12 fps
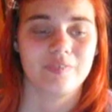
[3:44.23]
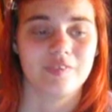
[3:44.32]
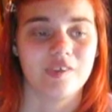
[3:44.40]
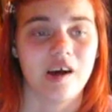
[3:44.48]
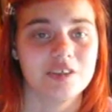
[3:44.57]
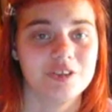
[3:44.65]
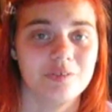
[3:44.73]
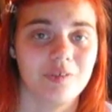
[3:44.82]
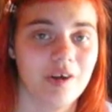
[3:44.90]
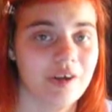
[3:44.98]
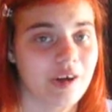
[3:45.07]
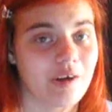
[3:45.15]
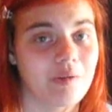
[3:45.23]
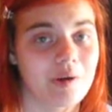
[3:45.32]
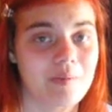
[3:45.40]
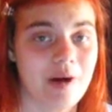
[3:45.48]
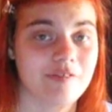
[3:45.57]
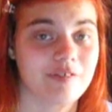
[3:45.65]
Not too long ago, one of
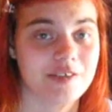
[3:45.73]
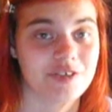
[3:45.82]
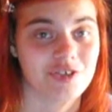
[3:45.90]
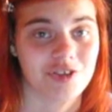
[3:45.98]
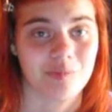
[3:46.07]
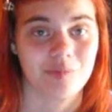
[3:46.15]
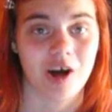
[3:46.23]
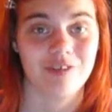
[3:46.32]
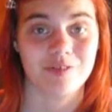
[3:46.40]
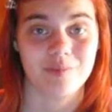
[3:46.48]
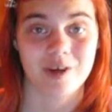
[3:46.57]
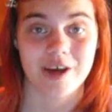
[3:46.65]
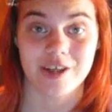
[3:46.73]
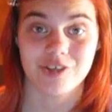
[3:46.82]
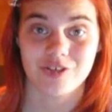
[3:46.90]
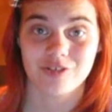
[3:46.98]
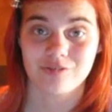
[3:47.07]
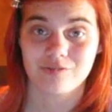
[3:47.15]
my friends jumped off a
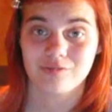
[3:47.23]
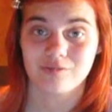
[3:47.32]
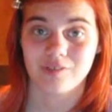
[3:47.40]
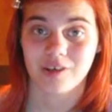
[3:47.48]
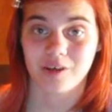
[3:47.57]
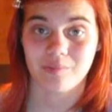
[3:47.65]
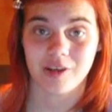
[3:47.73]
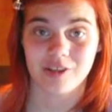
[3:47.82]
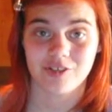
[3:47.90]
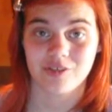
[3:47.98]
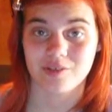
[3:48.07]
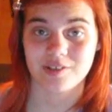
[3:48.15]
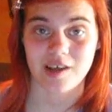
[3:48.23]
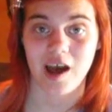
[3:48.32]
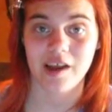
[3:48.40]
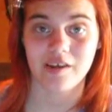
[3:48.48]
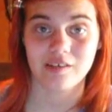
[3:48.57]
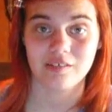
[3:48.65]
bridge and committed
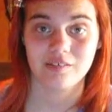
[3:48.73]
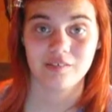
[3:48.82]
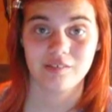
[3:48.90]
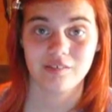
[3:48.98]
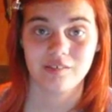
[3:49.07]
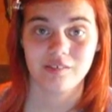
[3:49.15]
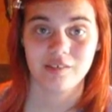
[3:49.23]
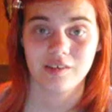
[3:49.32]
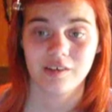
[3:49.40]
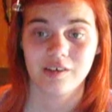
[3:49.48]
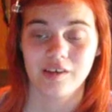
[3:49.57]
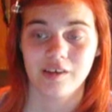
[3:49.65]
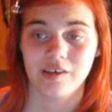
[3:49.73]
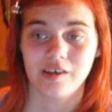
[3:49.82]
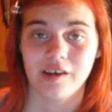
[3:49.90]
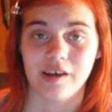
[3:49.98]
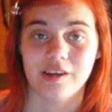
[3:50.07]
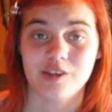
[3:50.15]
suicide.
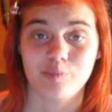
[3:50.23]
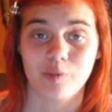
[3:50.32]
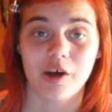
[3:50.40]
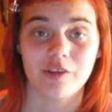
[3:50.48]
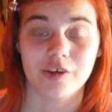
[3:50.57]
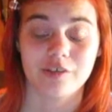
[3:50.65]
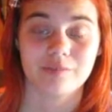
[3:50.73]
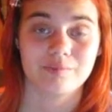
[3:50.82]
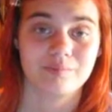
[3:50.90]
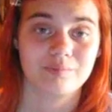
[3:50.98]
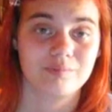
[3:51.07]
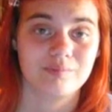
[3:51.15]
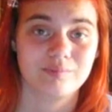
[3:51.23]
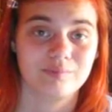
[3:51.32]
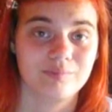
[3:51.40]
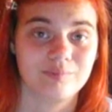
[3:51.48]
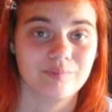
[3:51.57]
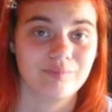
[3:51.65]
And his brother,
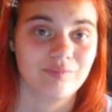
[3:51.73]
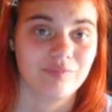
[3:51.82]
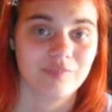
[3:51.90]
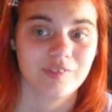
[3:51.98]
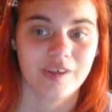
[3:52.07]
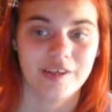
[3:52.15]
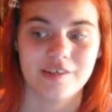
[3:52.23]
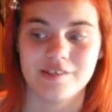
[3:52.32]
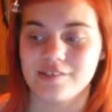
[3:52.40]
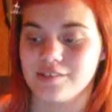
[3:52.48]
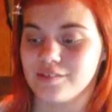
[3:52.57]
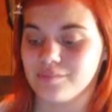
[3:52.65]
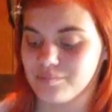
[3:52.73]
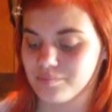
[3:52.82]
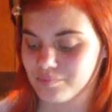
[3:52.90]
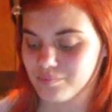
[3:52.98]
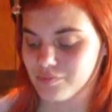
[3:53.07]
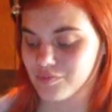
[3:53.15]
he's
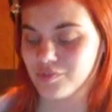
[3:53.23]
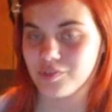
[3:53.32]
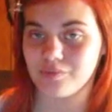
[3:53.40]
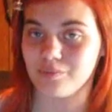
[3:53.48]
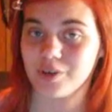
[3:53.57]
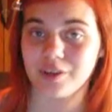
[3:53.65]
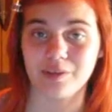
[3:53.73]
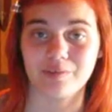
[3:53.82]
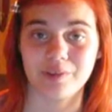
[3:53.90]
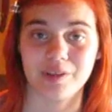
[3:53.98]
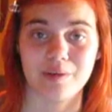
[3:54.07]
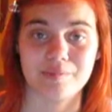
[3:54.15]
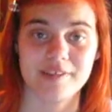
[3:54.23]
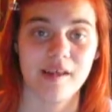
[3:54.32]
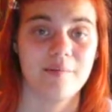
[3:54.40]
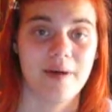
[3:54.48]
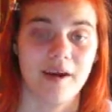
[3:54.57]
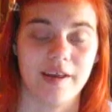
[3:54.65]
really, really upset
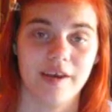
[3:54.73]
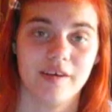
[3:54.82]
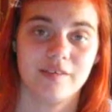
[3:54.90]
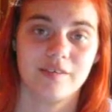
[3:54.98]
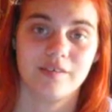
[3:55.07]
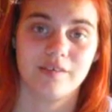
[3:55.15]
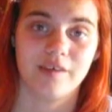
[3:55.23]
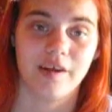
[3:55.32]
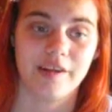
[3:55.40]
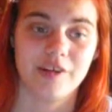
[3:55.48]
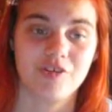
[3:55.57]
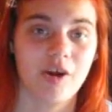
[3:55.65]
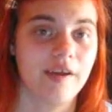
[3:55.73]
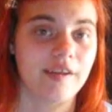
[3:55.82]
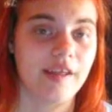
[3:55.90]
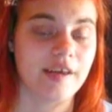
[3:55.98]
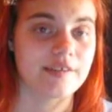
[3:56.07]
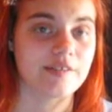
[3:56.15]
about it, and he tried to
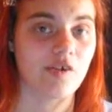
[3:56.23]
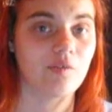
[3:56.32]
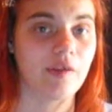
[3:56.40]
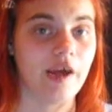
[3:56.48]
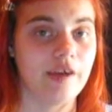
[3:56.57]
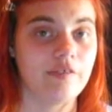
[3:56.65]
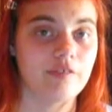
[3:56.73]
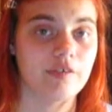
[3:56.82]
take his own life.